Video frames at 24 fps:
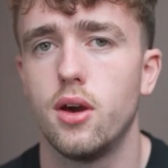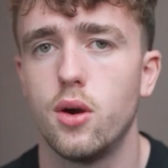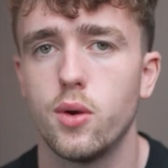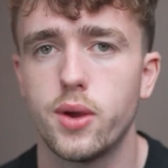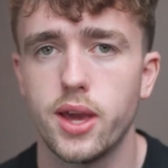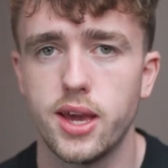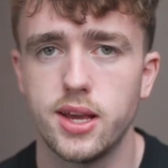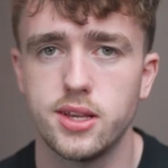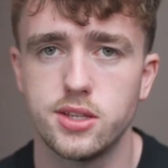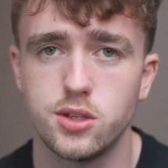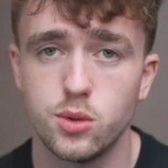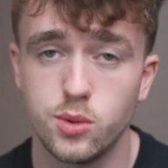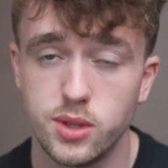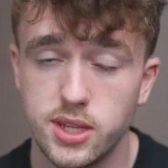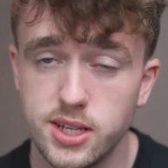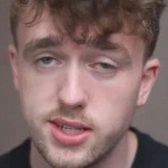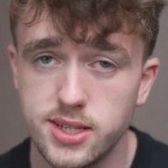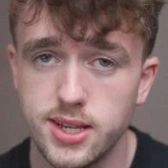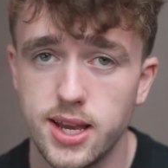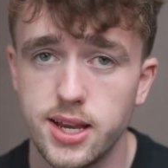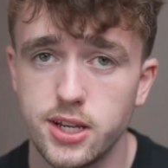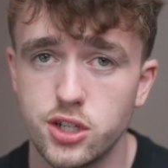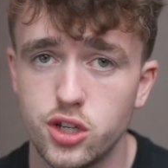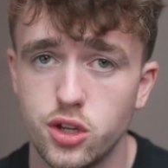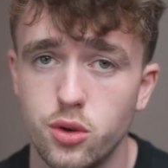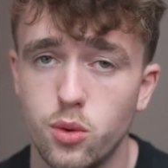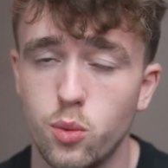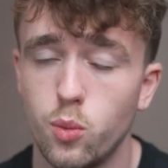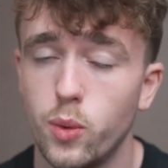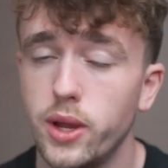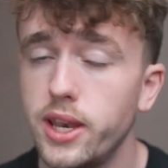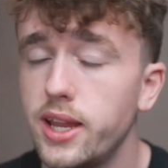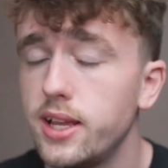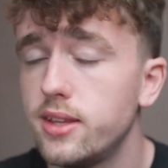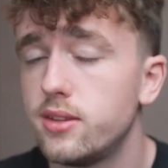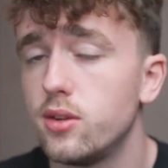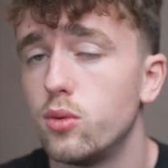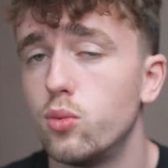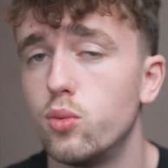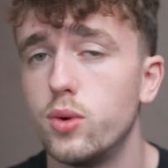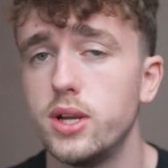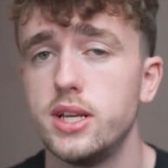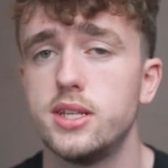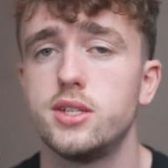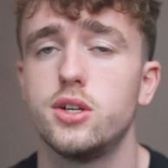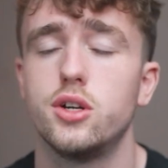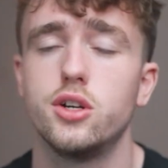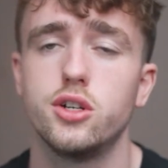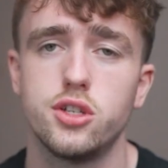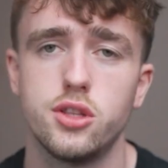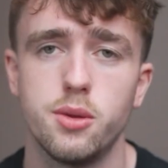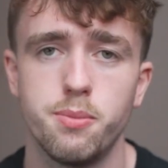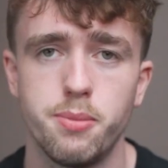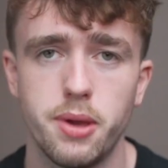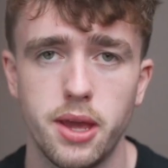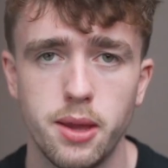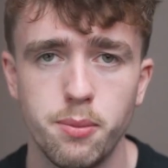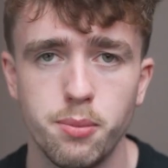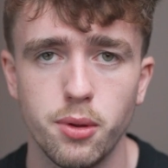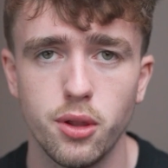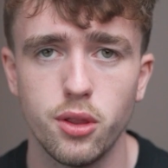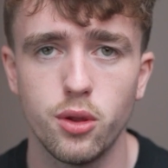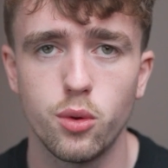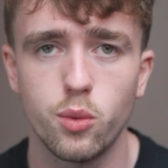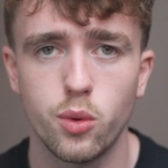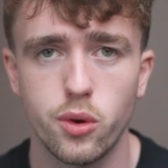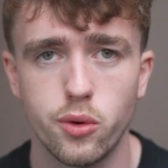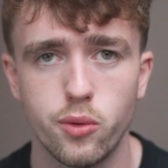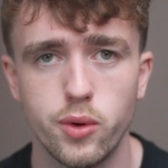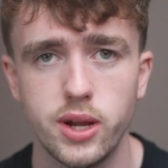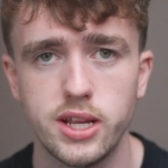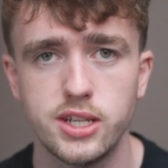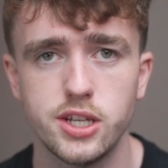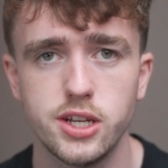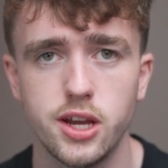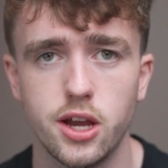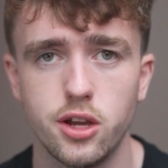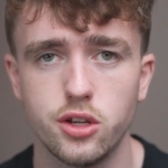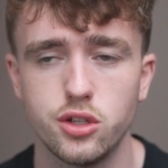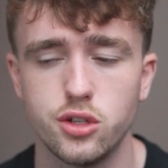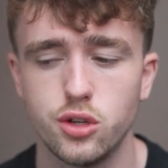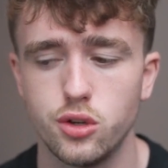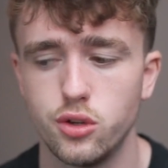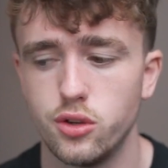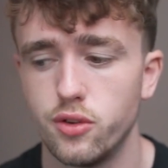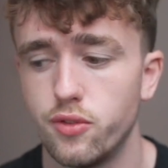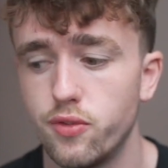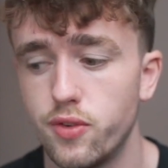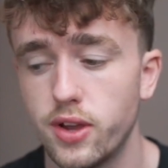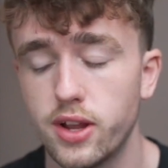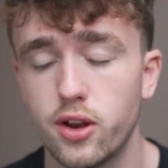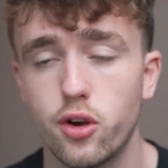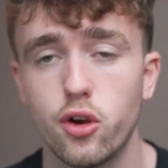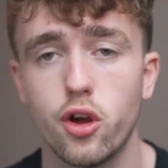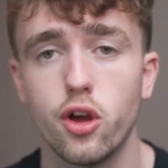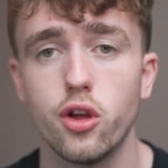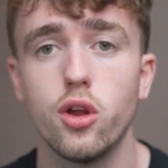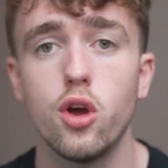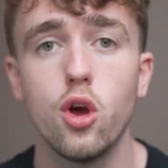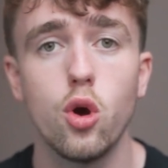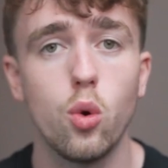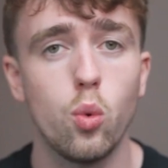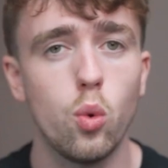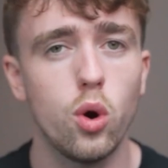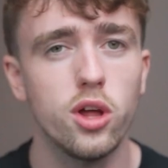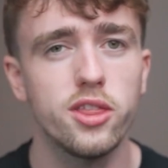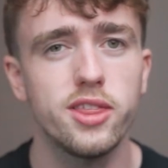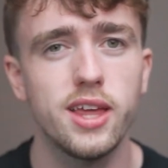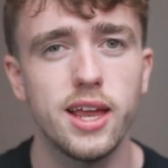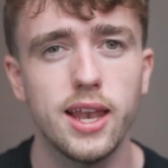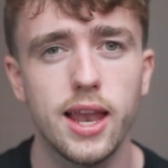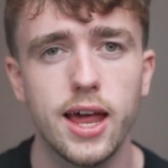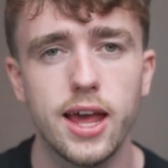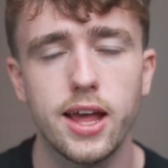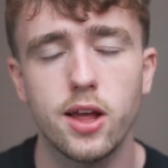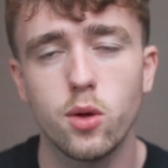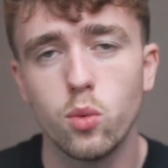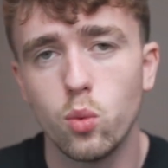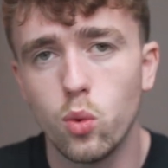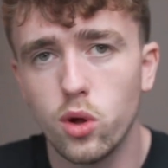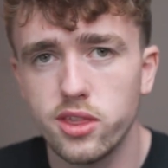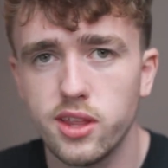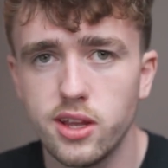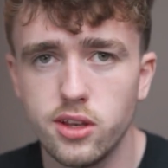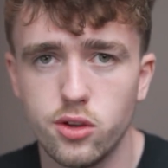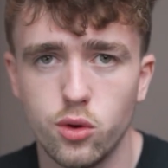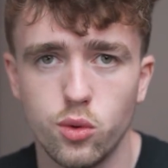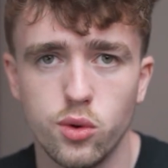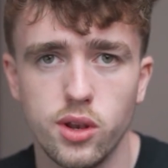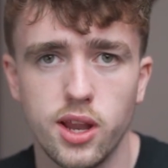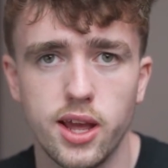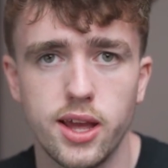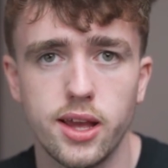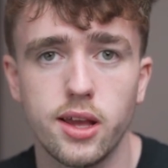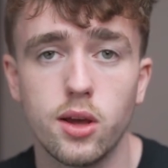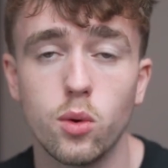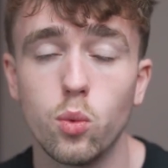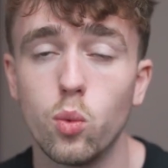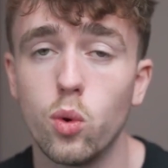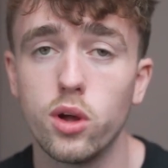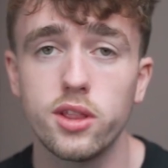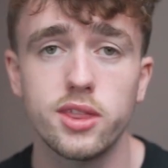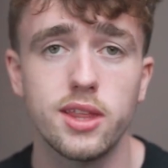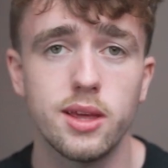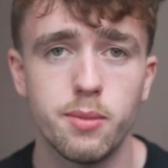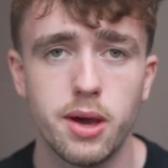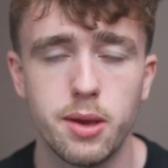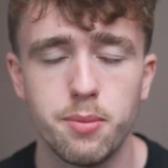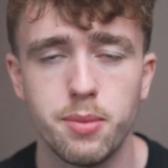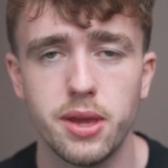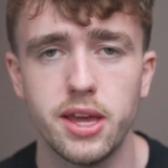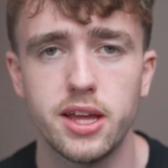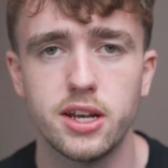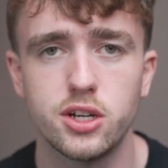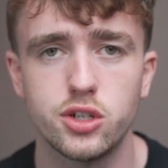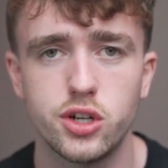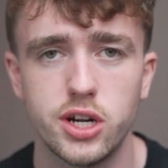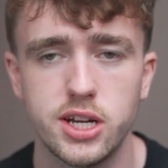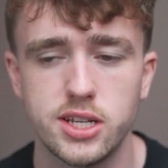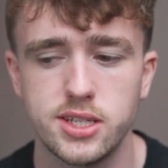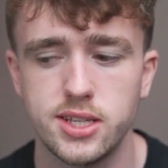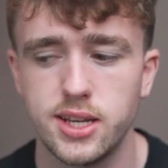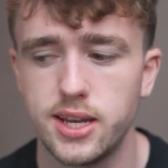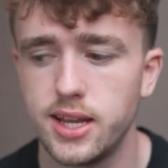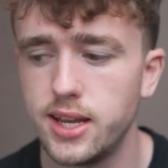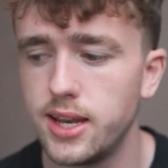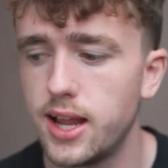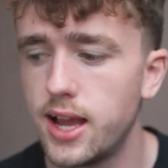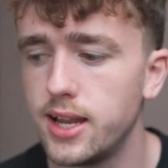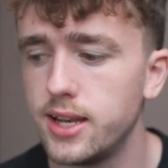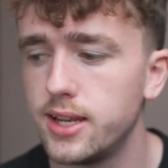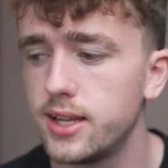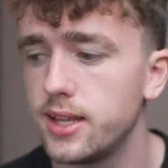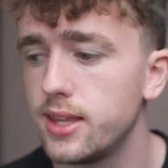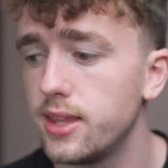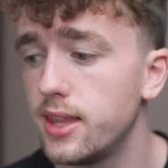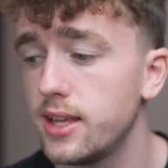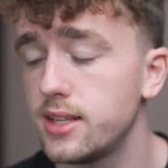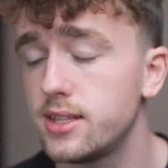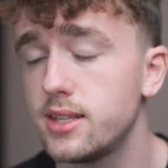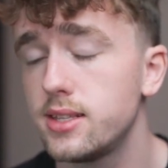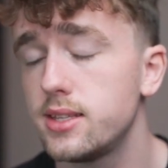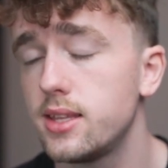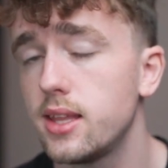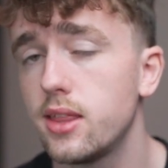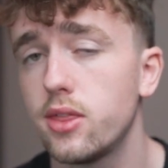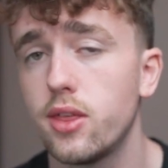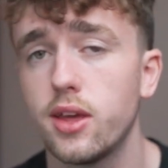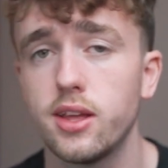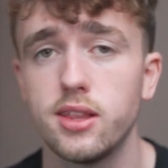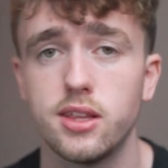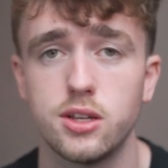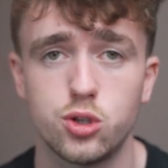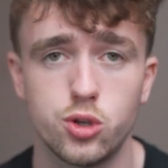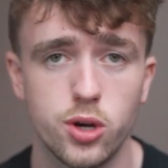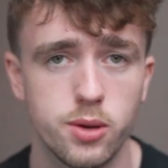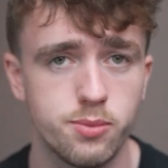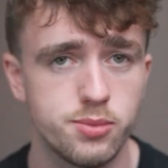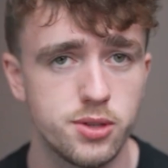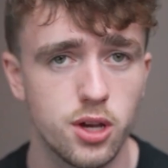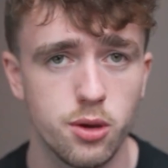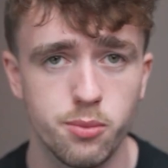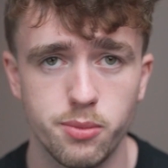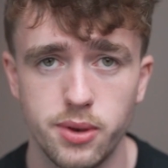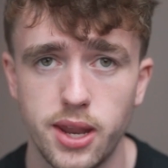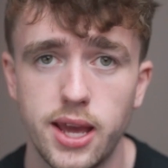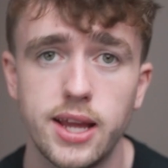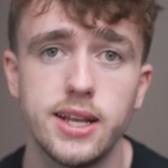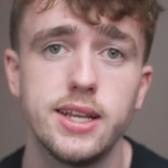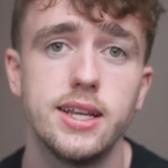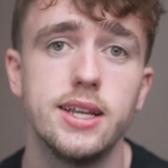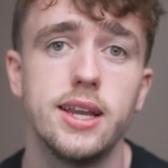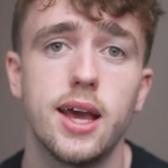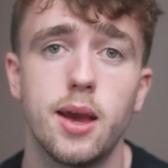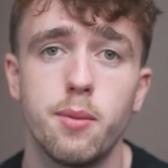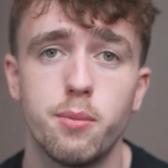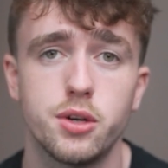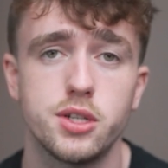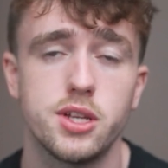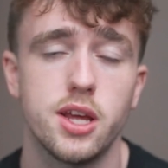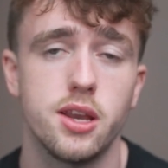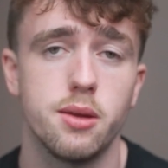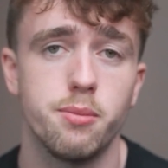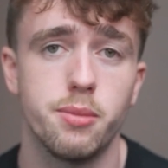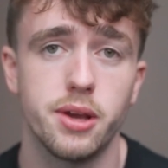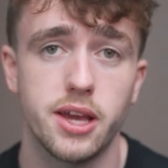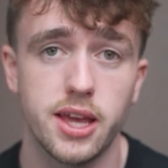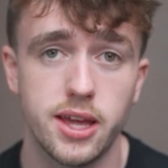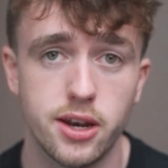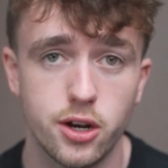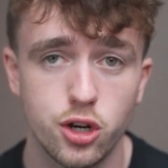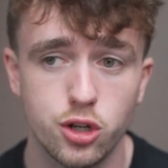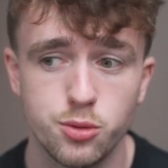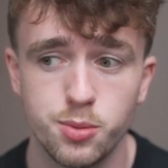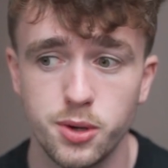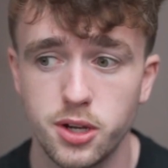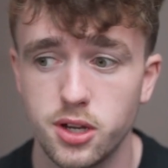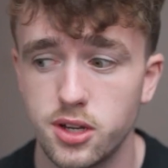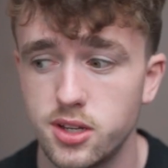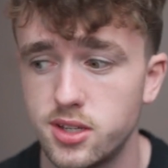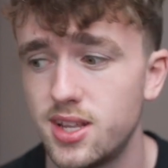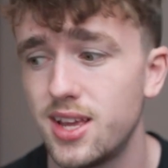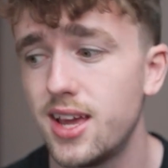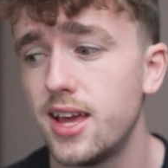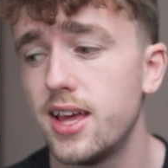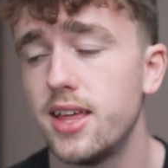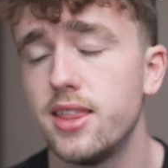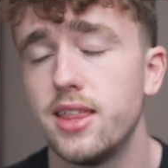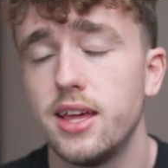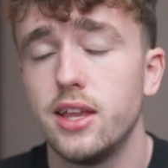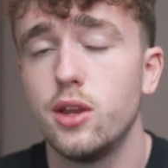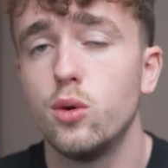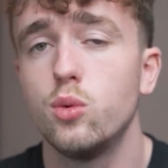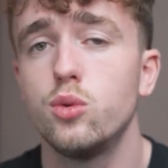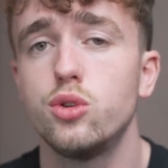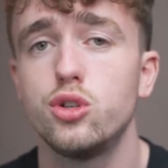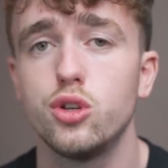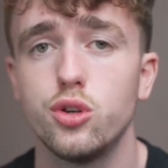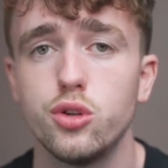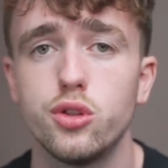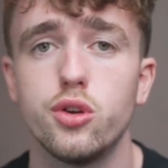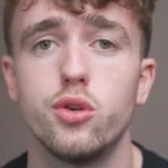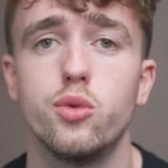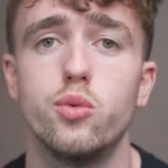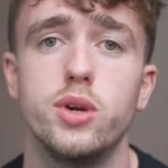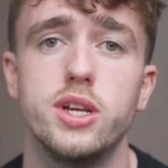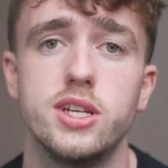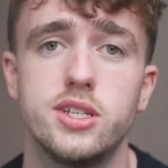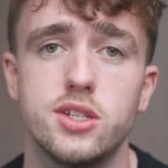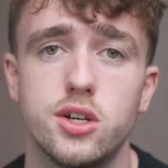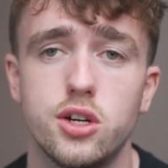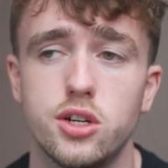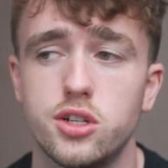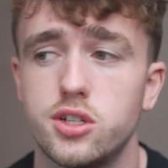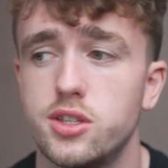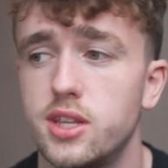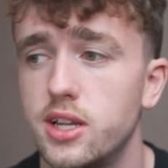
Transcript: Okay, so in this section, we need to research the people that we're reaching out to figure out what they like, what they don't like, what they might be interested in. And this is the thing that trips up 99% of beginners, because they don't do their research.